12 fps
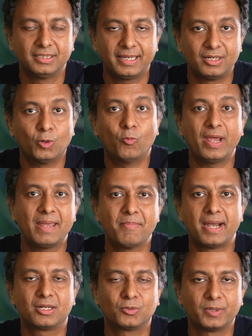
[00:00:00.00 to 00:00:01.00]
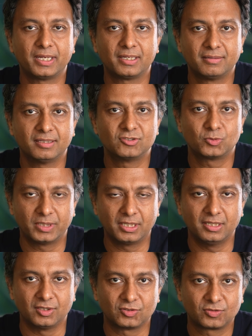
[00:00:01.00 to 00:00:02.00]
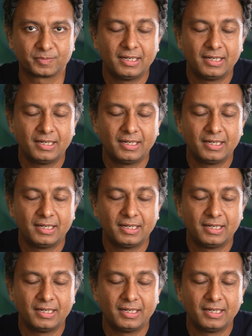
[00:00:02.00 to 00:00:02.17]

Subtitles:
in a way better way than Swiggy is.